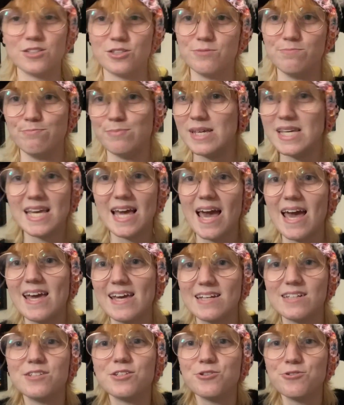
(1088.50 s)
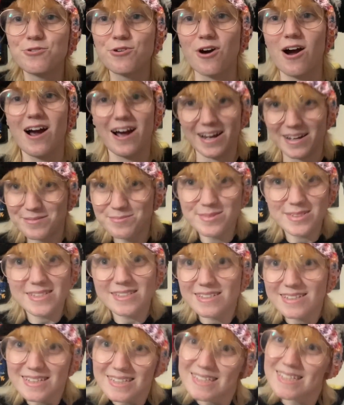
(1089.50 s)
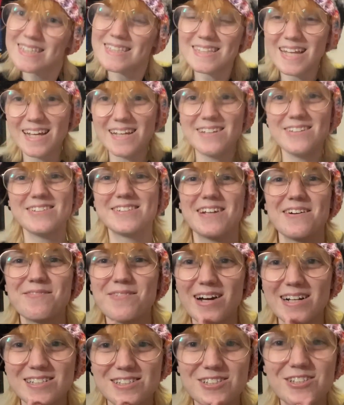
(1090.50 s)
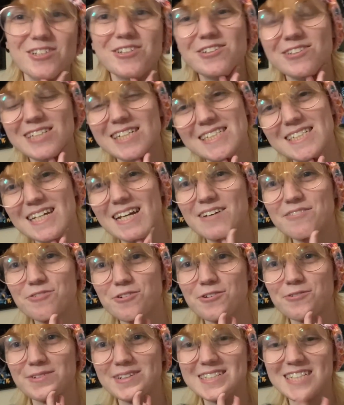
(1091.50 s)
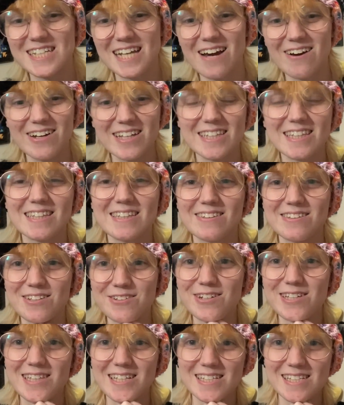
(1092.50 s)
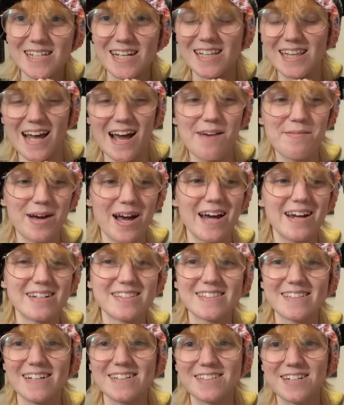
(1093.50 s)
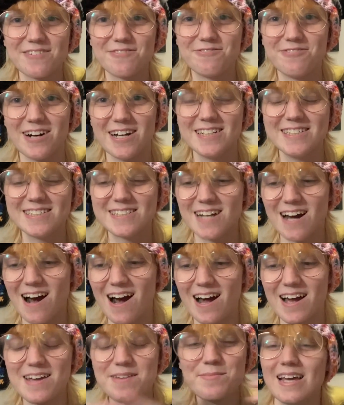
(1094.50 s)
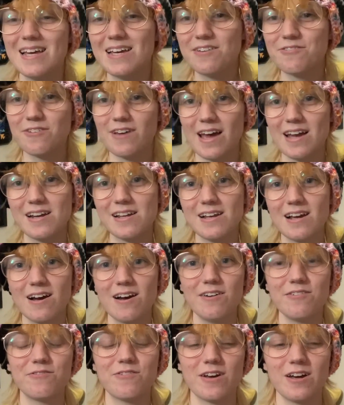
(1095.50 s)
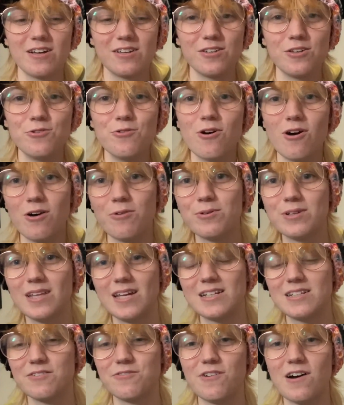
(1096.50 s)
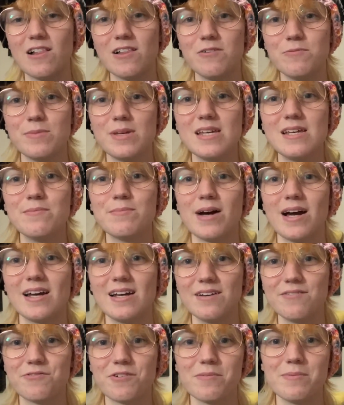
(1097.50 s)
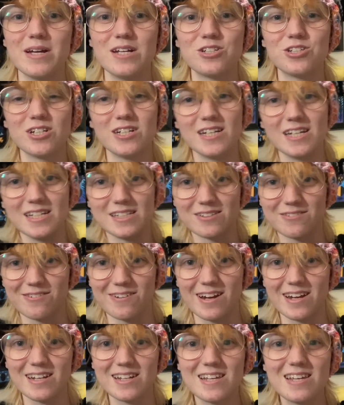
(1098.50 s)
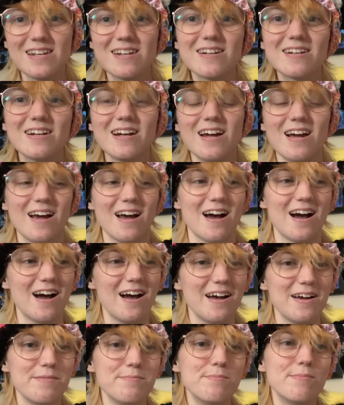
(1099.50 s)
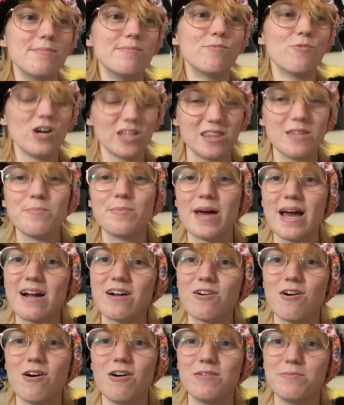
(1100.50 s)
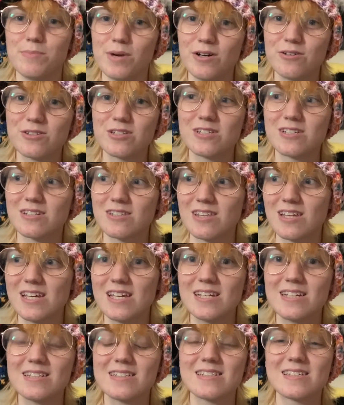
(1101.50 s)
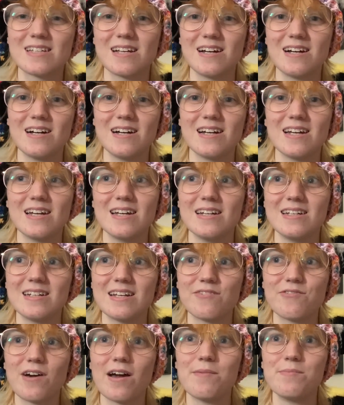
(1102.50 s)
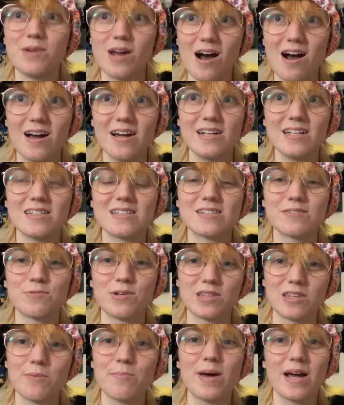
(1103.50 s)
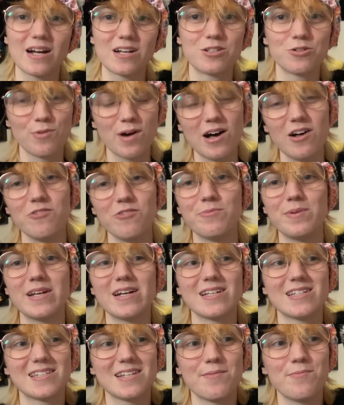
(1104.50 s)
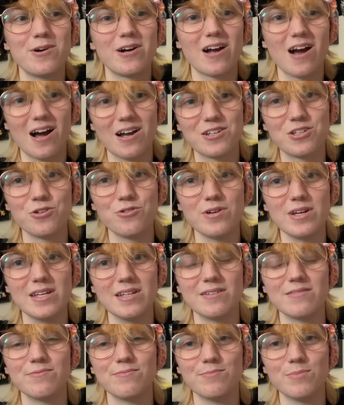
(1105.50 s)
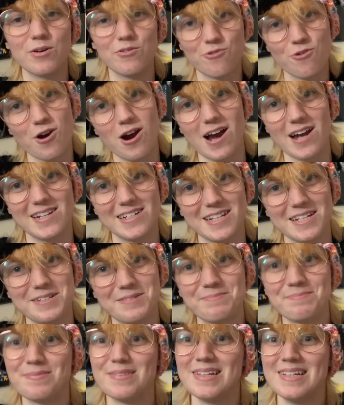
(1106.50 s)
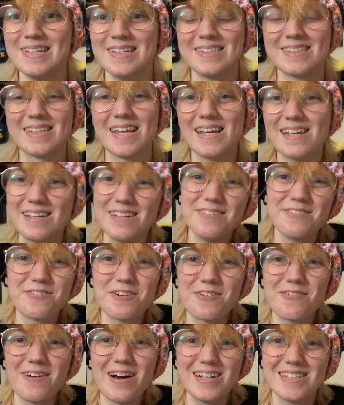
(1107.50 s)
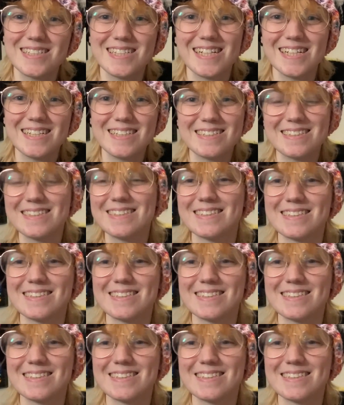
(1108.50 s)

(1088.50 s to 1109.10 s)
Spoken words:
be gay and do crimes. Thank you so much to Isa for reaching out and doing this collab. I had such a fun time. If any of you all would like to follow me, my information is right here. I'm What the Beck on most things, and if I'm not, it's What the Beck 12, because someone got to it before I did. Thank you for watching.